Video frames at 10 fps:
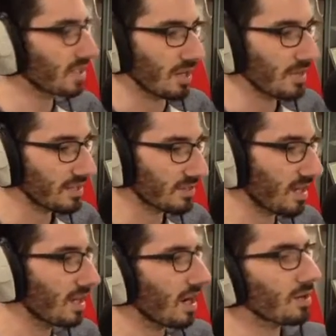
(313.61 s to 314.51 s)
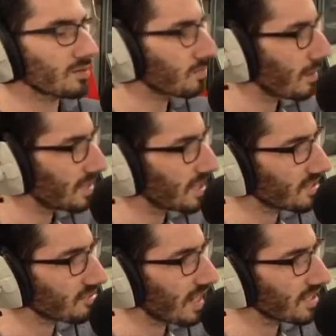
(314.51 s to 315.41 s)
You know, things like, oh, does mummy
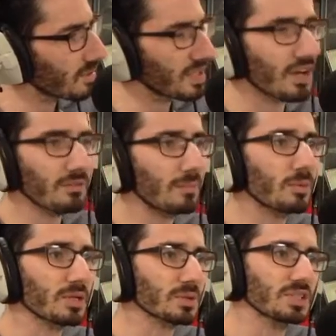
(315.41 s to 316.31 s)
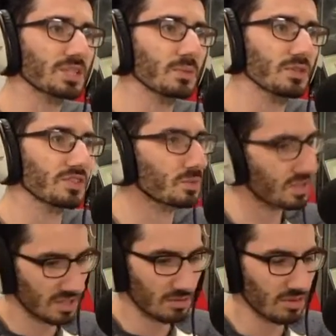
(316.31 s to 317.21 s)
need the ragu? I don't remember which one she wanted.
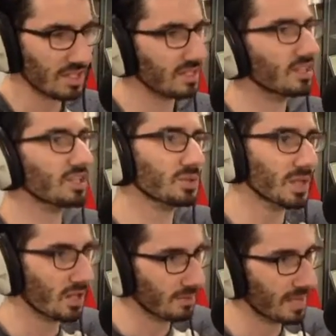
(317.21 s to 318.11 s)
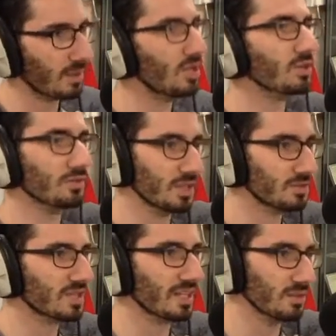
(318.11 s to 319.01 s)
What do you think? You know, should we go up now and look for
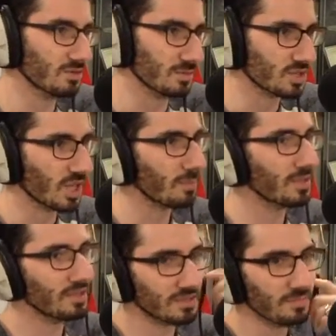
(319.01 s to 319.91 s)
you to get you some jumpers?